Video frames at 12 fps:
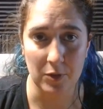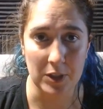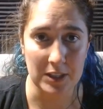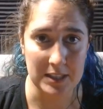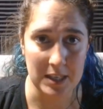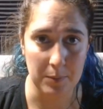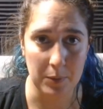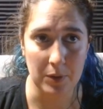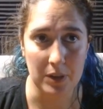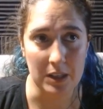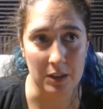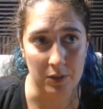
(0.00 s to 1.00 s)
For
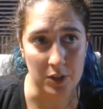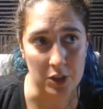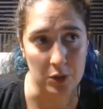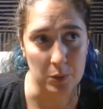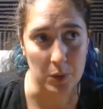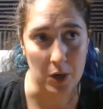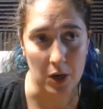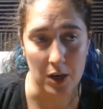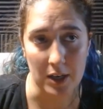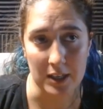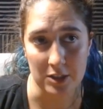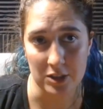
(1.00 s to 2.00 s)
example, if you
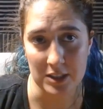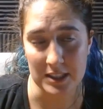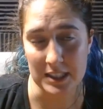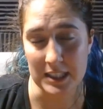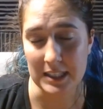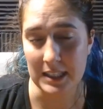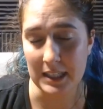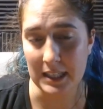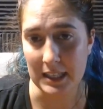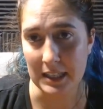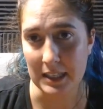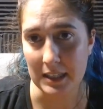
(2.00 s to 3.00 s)
are interested
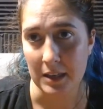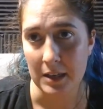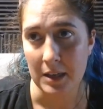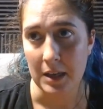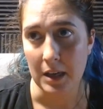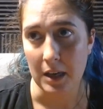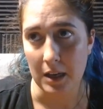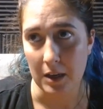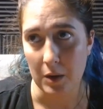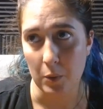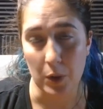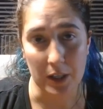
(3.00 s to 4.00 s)
in
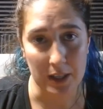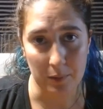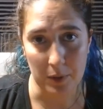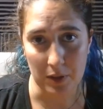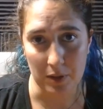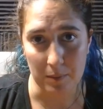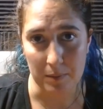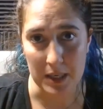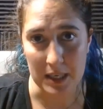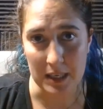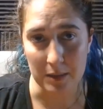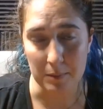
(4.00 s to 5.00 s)
working with
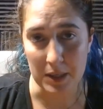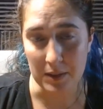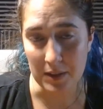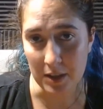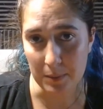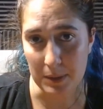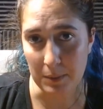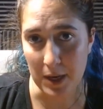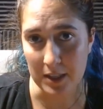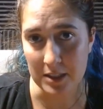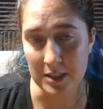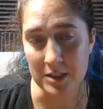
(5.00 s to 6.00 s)
me in my therapy
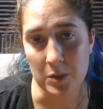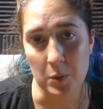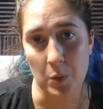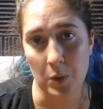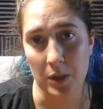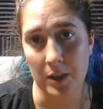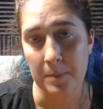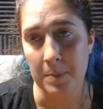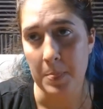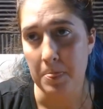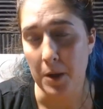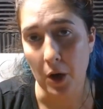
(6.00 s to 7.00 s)
practice, or
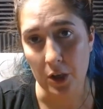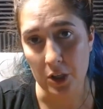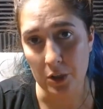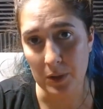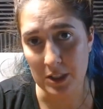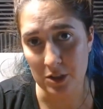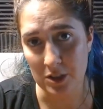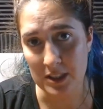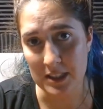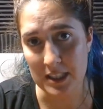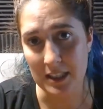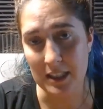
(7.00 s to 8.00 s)
are you
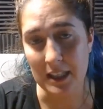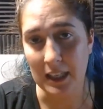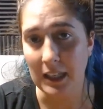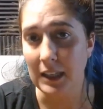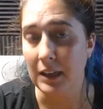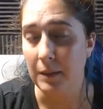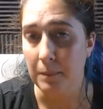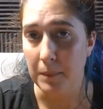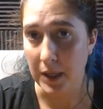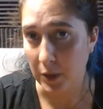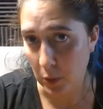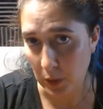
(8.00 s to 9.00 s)
interested in
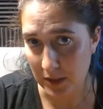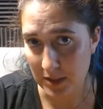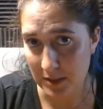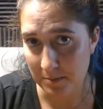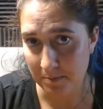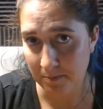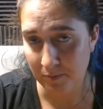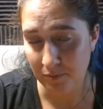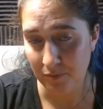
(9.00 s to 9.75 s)
my course?